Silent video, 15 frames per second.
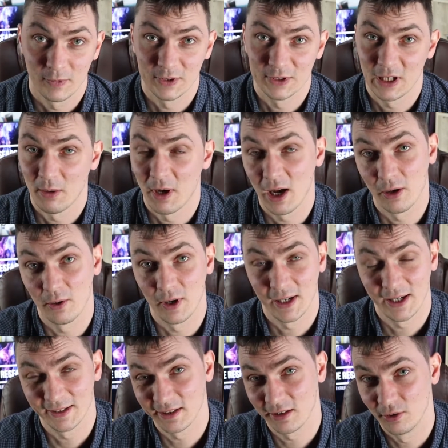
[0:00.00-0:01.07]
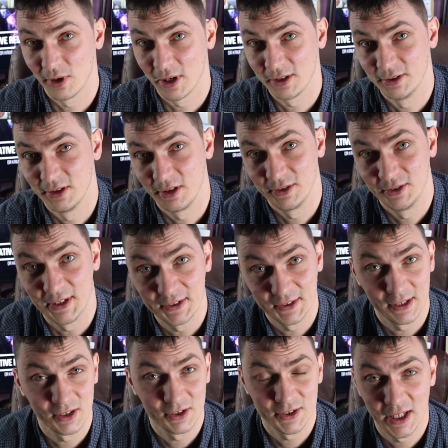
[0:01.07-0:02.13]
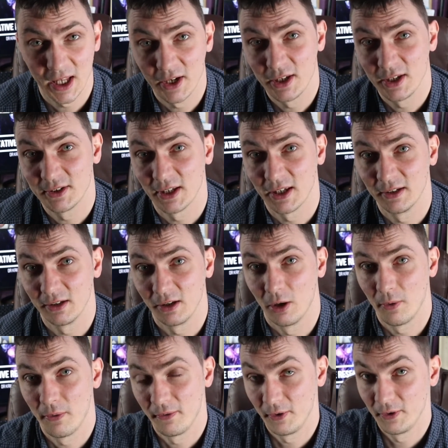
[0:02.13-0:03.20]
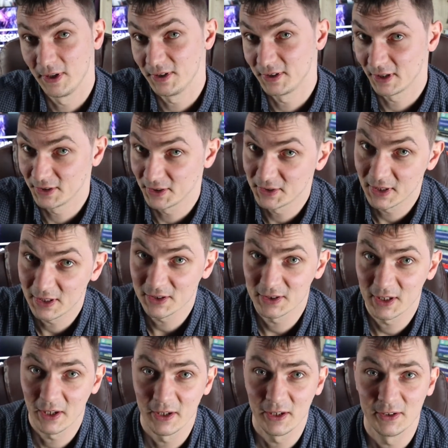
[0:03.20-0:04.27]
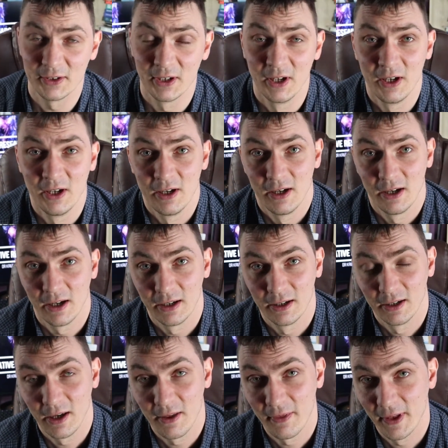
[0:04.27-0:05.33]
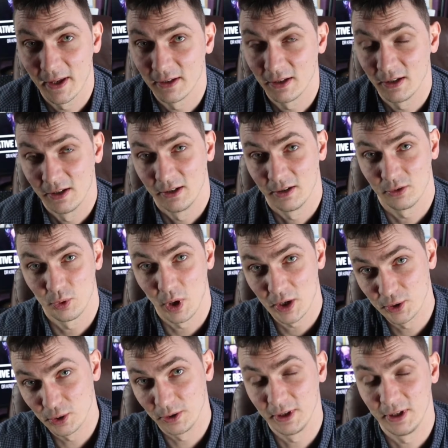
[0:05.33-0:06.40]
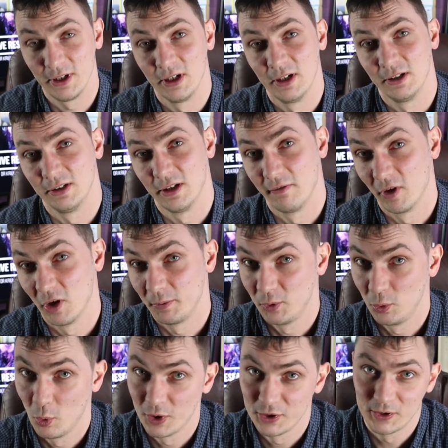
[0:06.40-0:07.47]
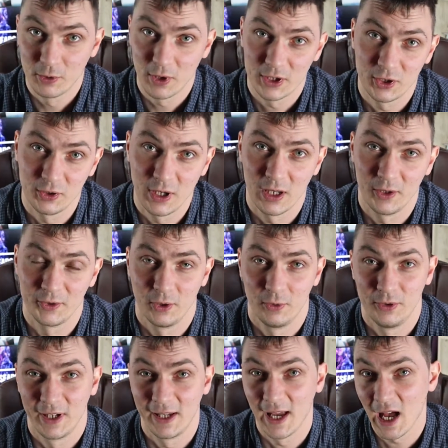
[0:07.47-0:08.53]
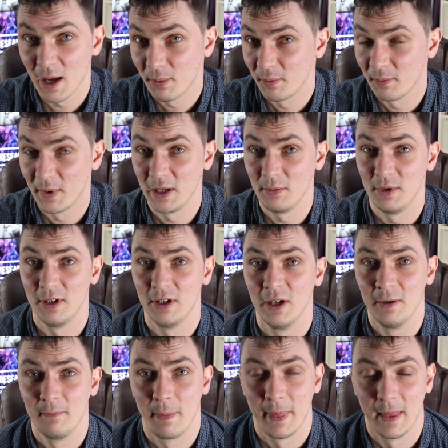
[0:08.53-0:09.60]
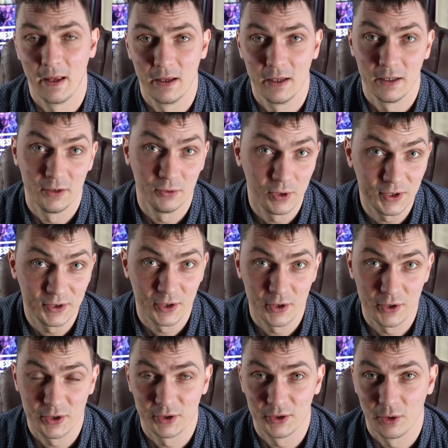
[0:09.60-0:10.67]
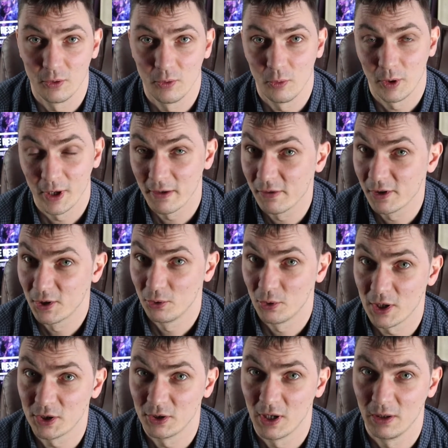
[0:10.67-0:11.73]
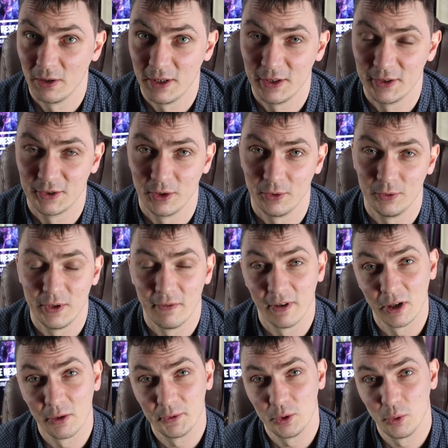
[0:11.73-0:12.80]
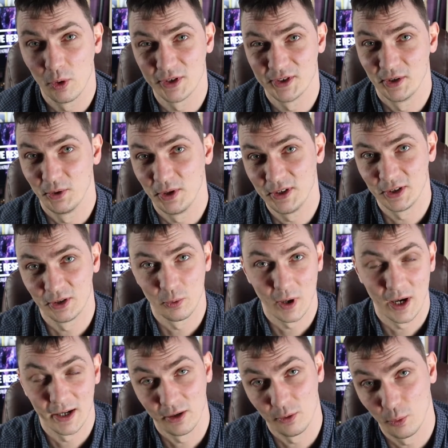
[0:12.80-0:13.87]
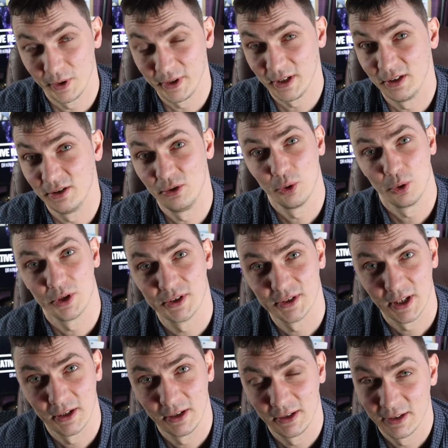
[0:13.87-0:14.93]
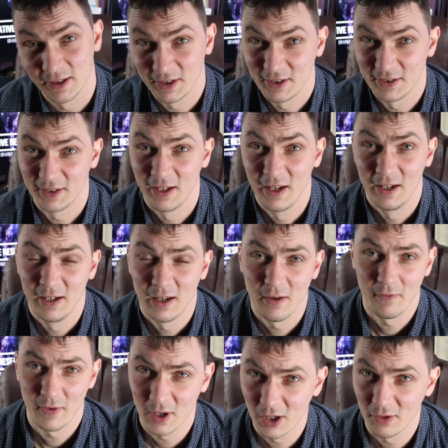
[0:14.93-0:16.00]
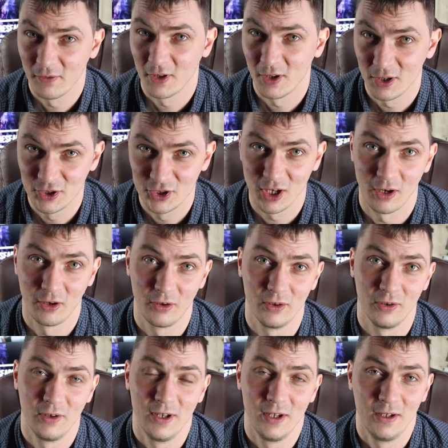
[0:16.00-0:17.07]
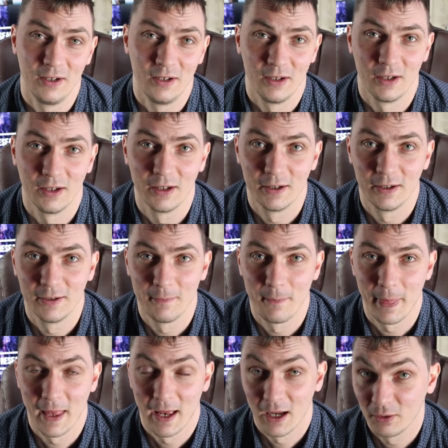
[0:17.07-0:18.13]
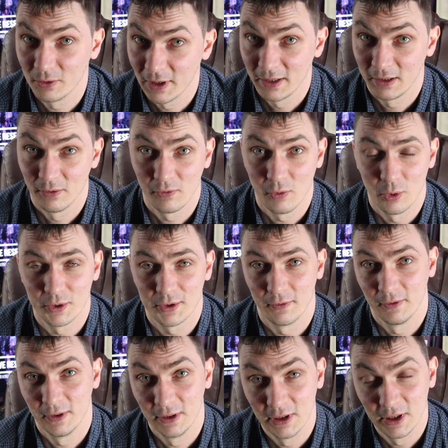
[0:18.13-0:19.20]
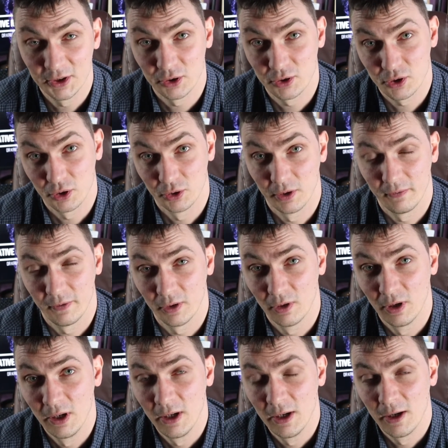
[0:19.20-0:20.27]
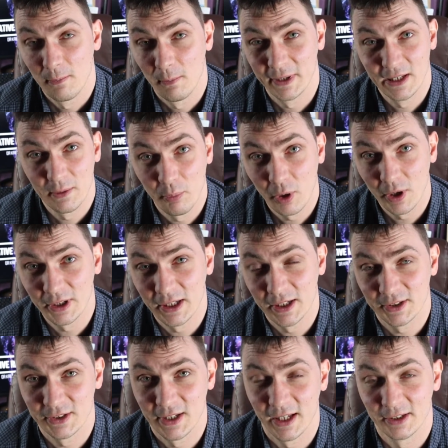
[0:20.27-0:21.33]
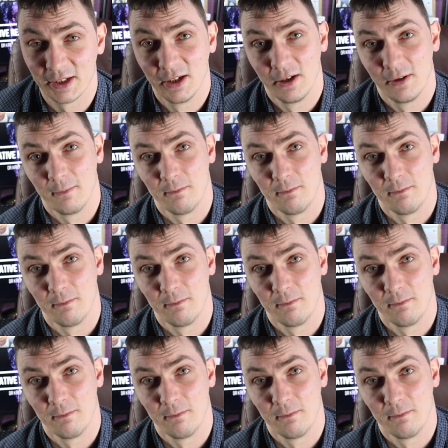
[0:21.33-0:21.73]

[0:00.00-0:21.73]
somehow categorize the existing studies and go through these existing studies uh, and then gradually develop towards the rationale. So the gap maybe uh, in research, so whatever the rationale is, so develop towards the reason why we need your study. This is a very, very general uh, outline, of course, of a literature review. But the point is that